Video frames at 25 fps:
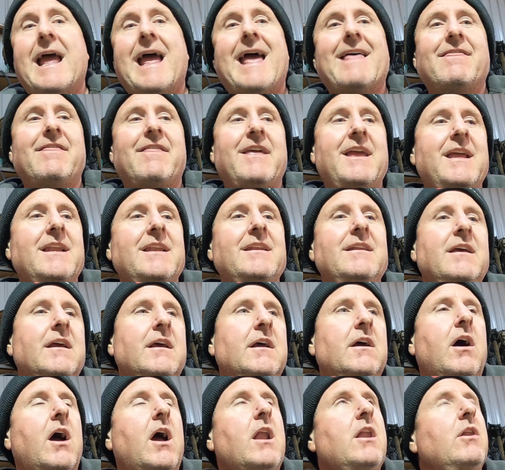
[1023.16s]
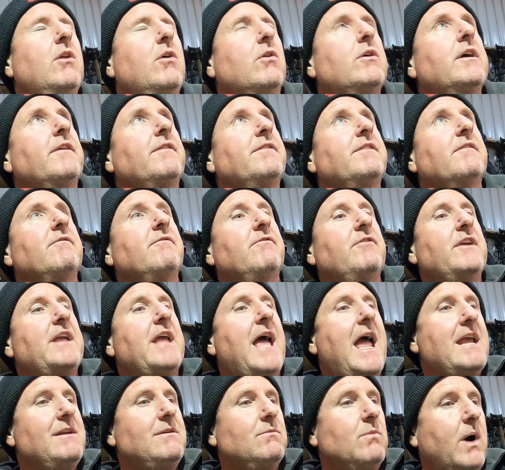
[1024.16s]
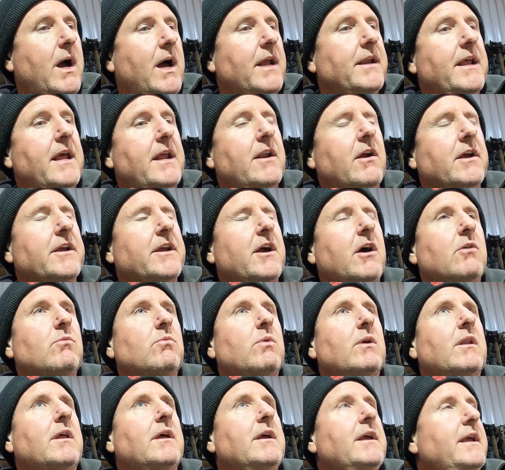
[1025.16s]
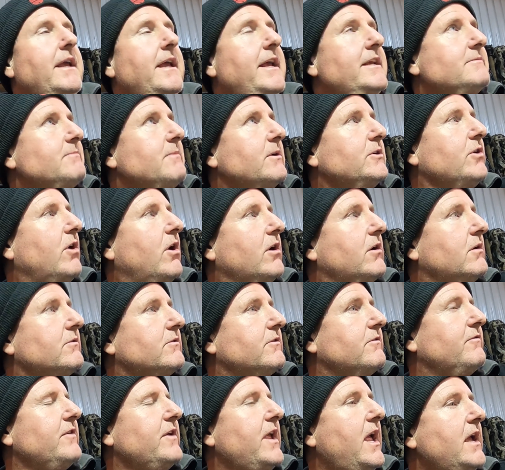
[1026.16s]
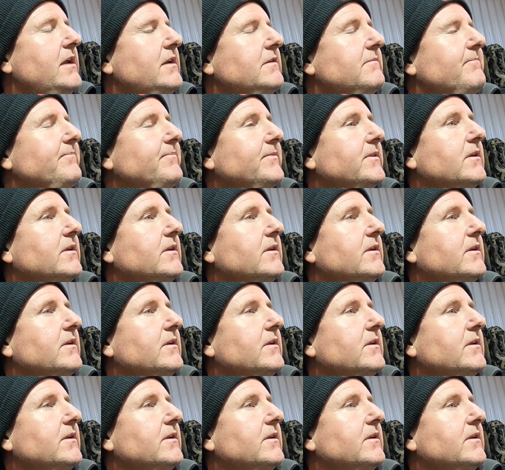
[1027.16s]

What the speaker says: And then I look at the V8 one and I go, well, here's my diagram of the V8.